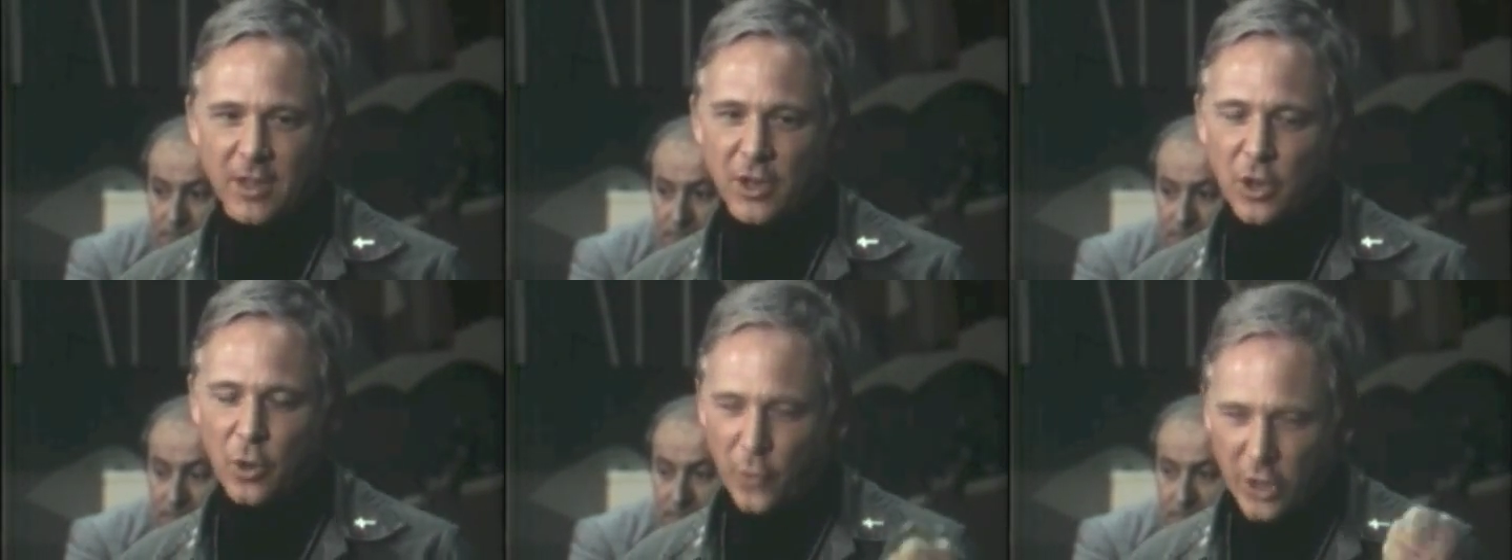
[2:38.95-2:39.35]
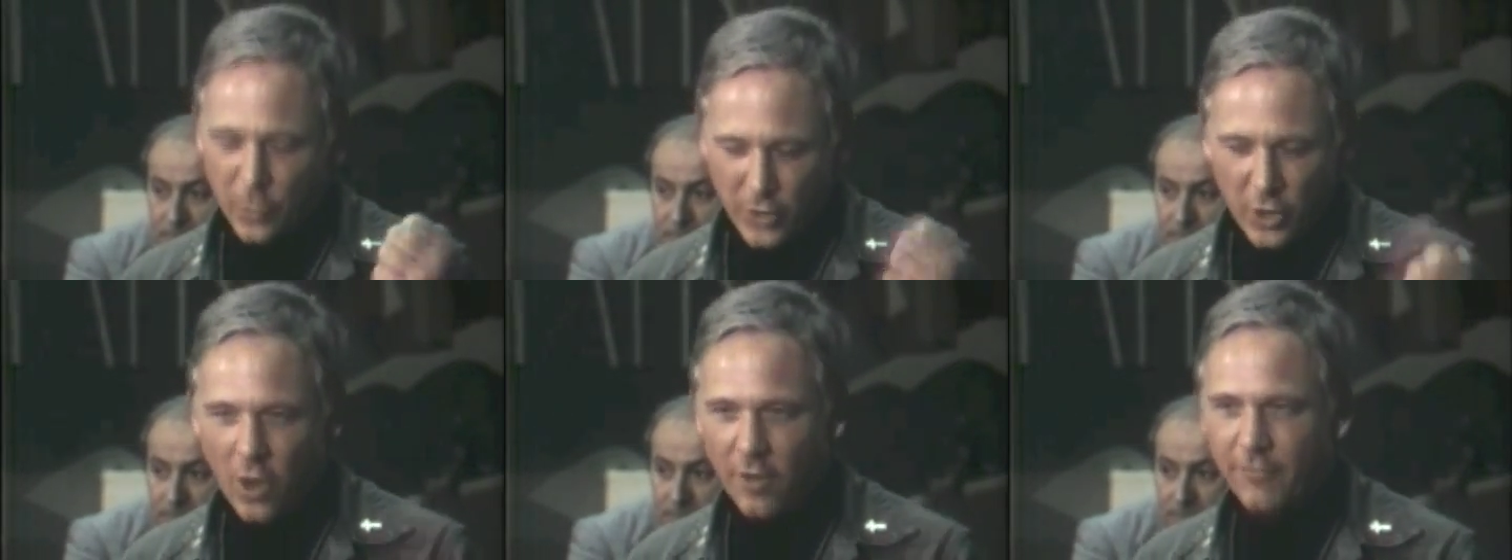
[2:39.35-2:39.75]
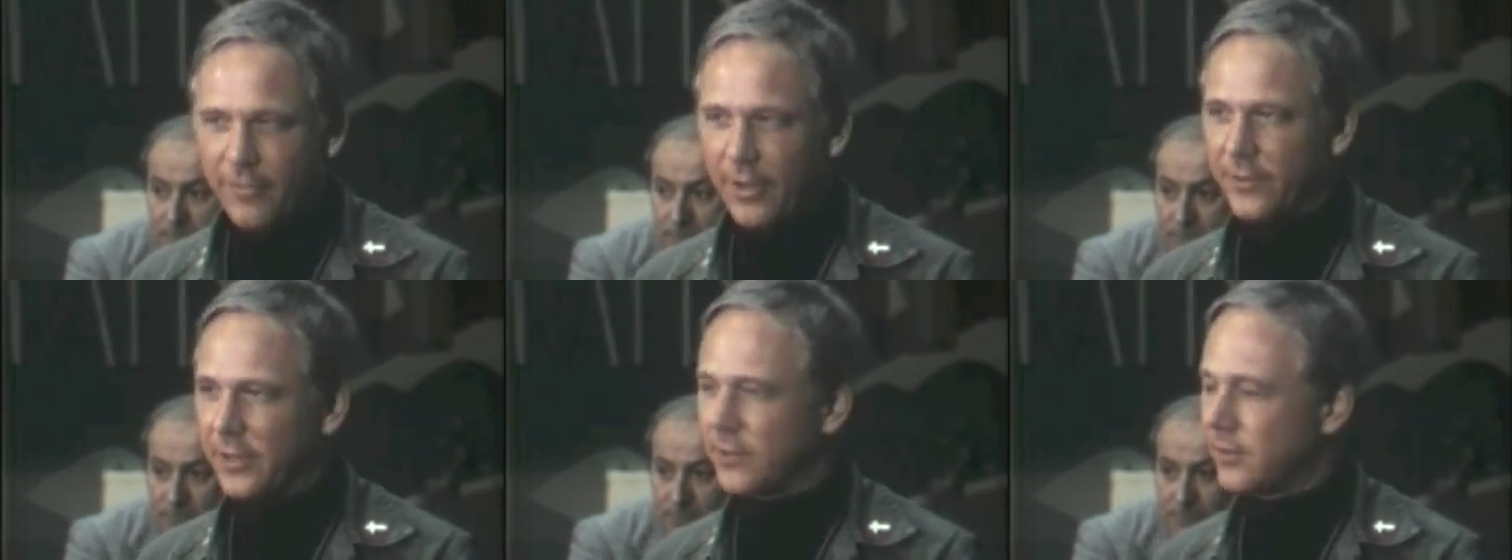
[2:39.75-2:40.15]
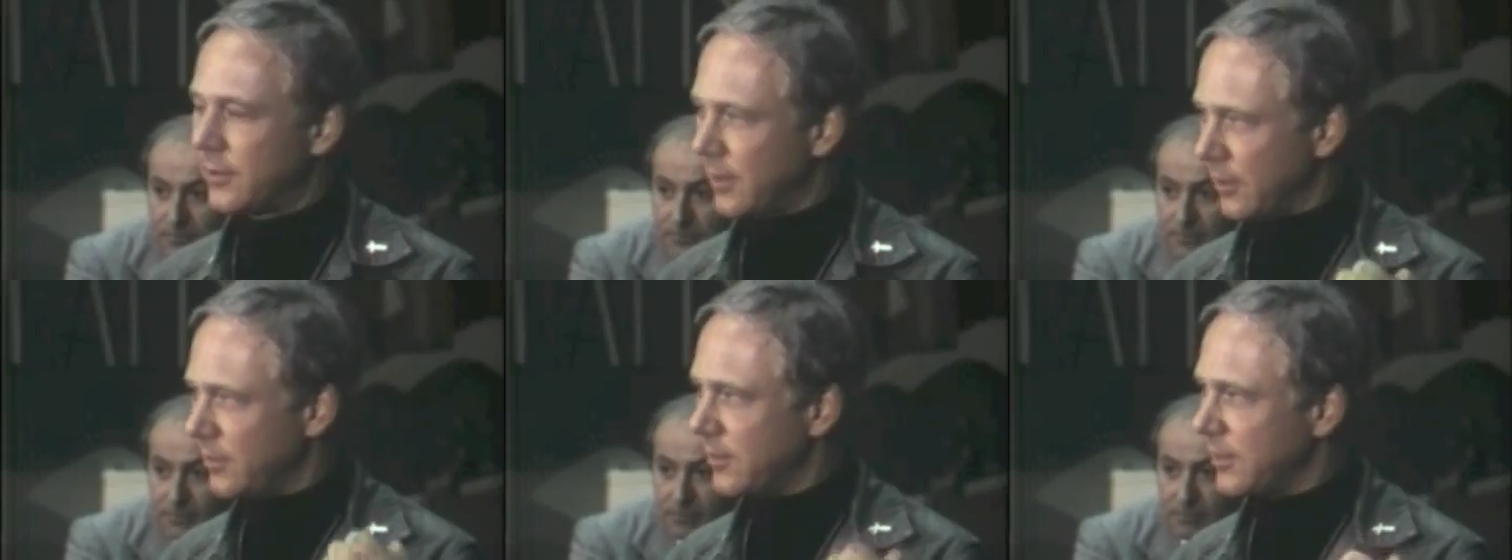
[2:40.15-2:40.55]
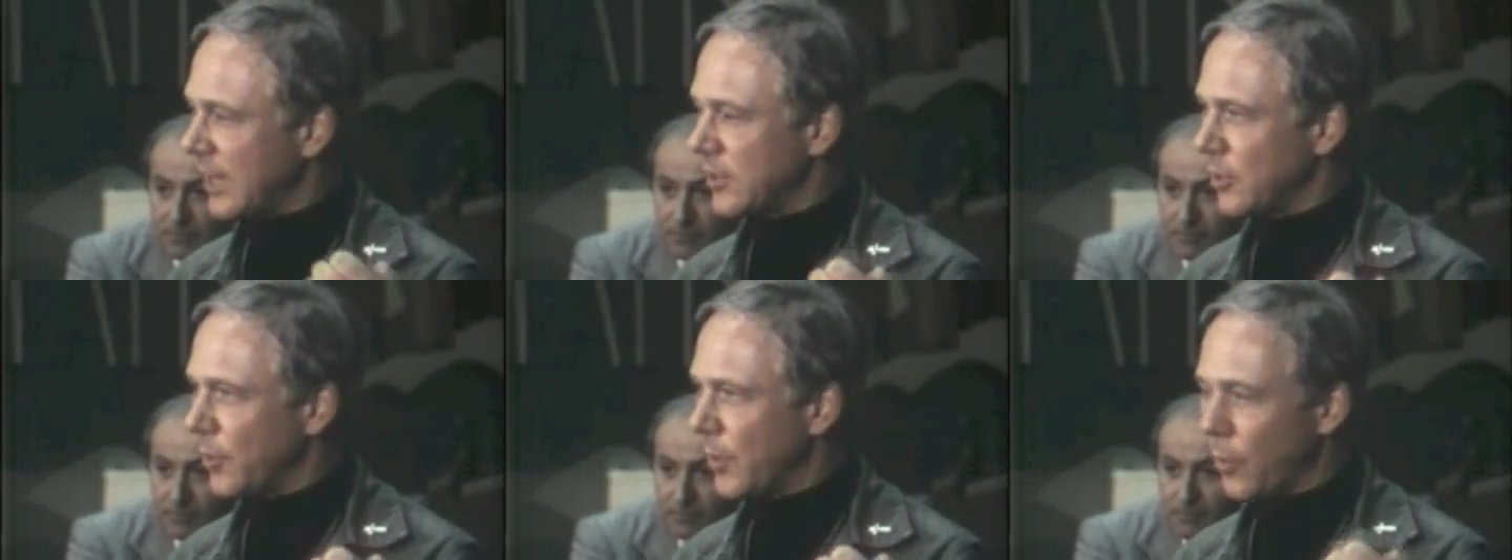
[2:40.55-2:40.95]
you know, we all felt that the
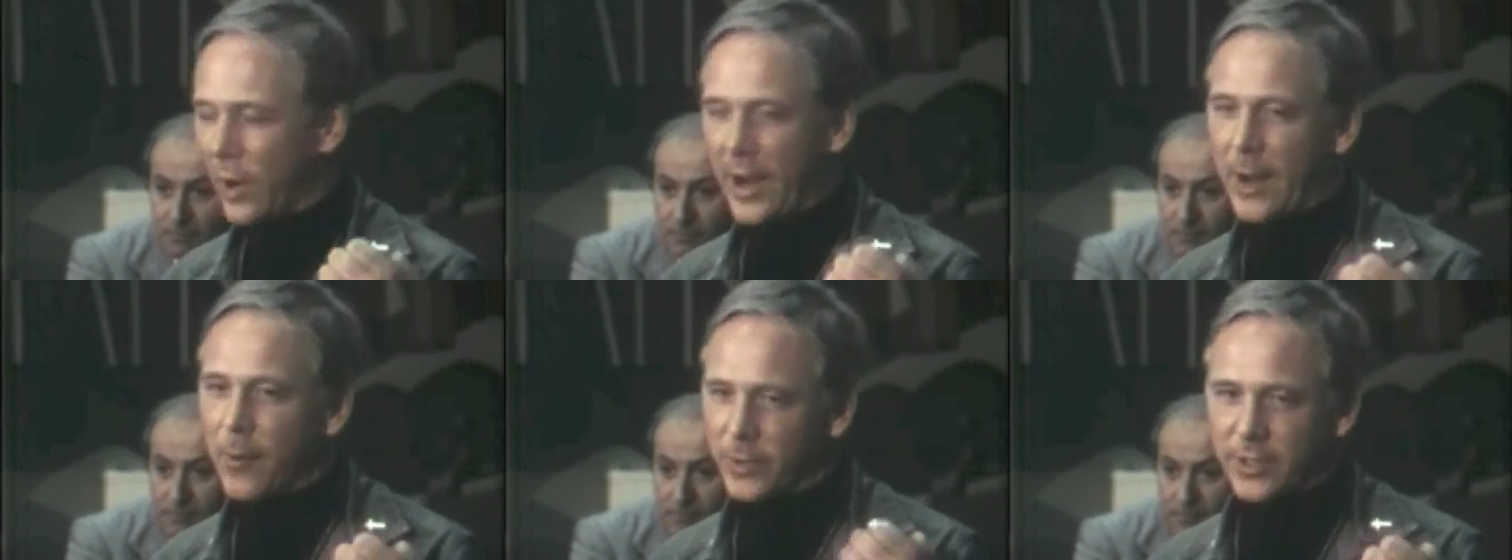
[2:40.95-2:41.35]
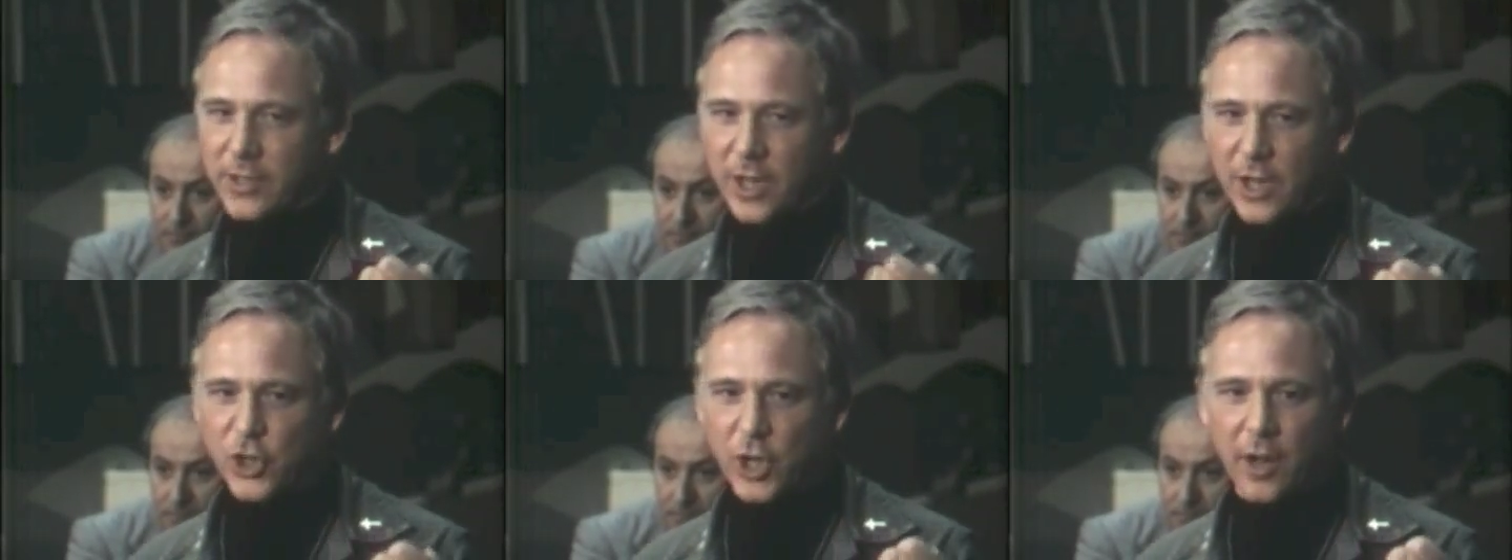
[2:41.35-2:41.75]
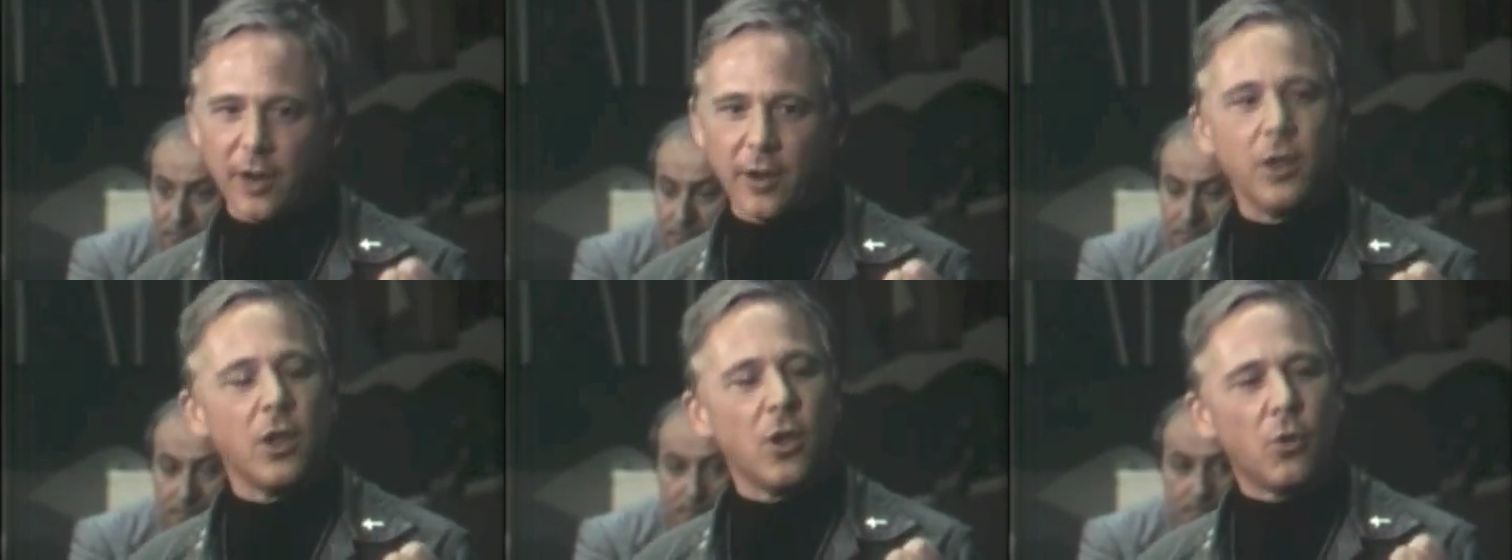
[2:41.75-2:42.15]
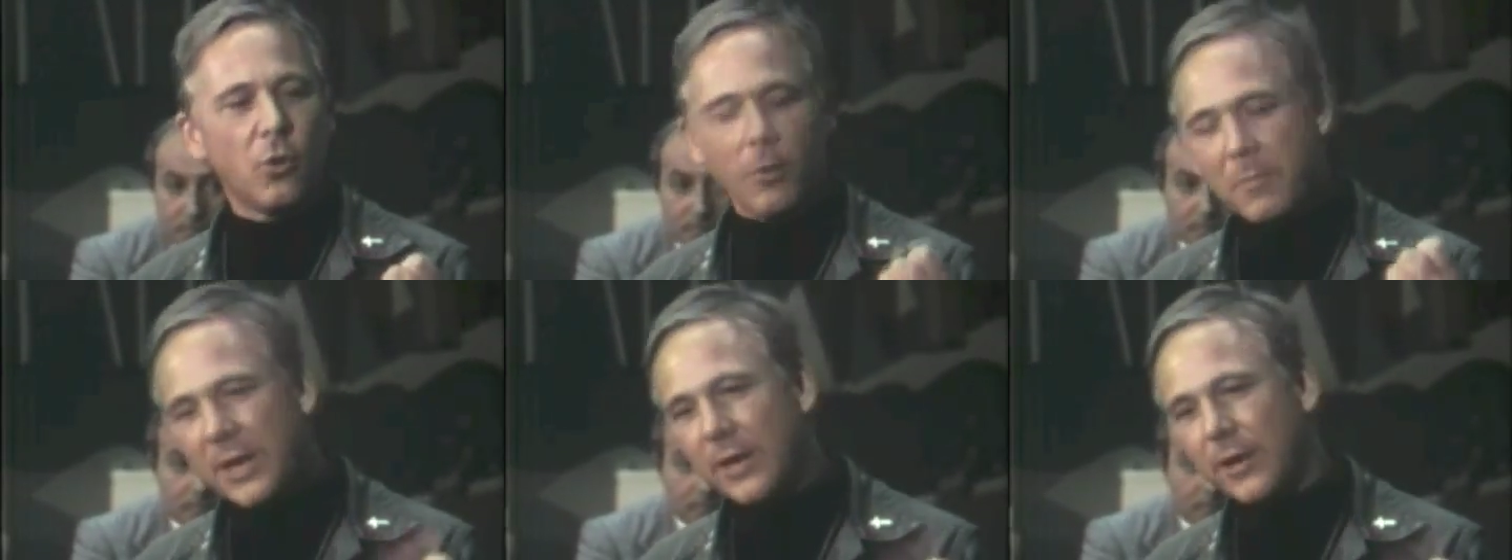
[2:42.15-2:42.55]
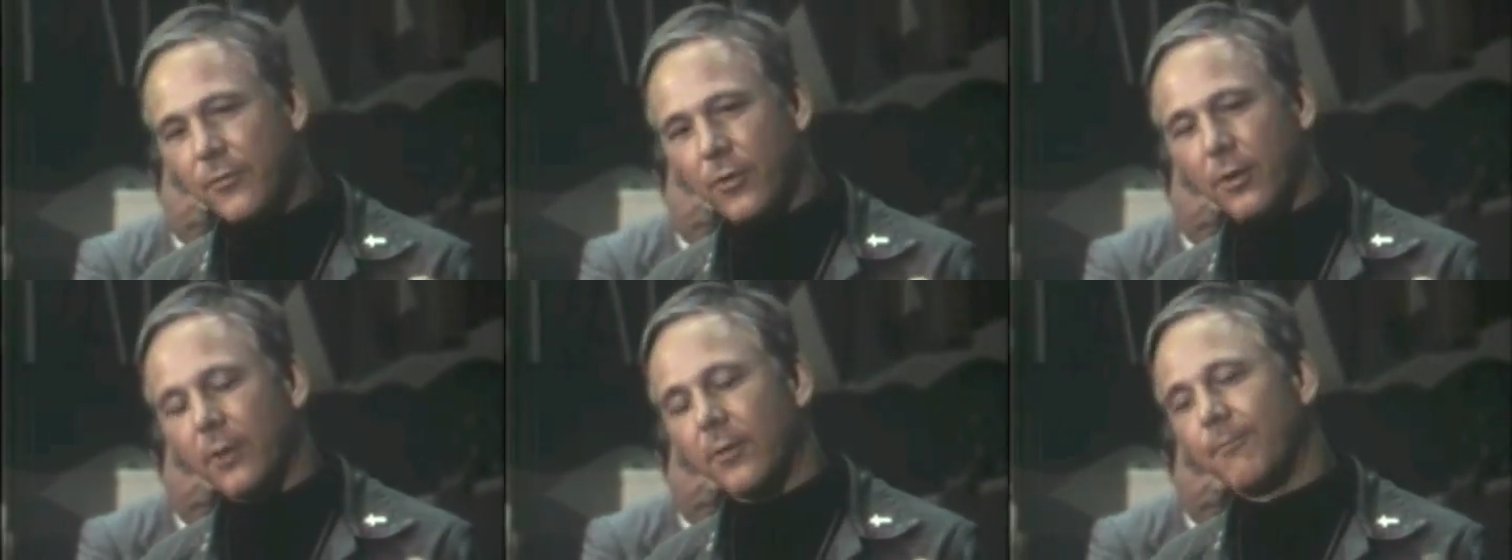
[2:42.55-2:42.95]
things that we were able to touch on were
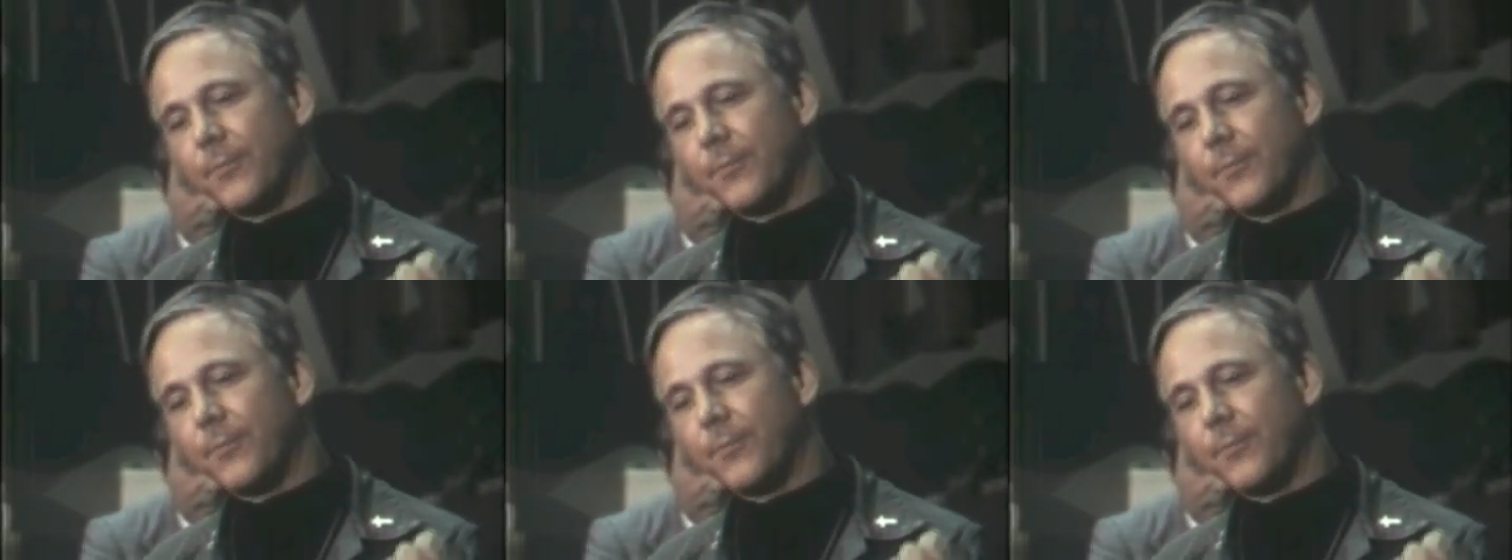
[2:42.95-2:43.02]
meaningful